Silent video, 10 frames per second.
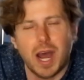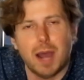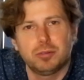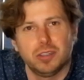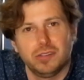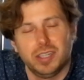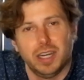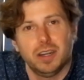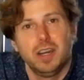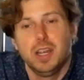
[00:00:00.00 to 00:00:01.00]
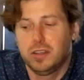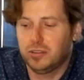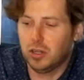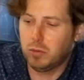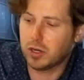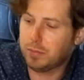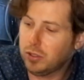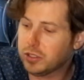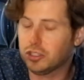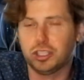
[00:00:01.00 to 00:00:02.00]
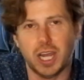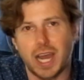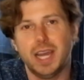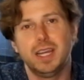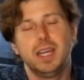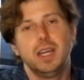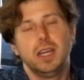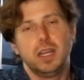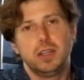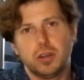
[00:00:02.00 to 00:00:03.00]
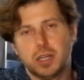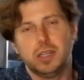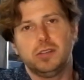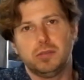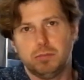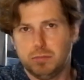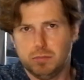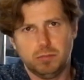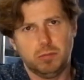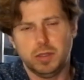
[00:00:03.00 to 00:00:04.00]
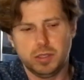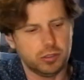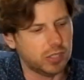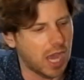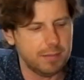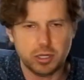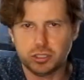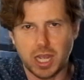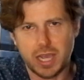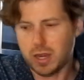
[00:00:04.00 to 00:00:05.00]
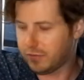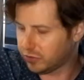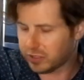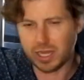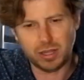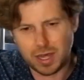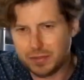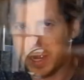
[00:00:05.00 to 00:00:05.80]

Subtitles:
options here. So when you're pulling your shot, you're timing your shot, you have your scale on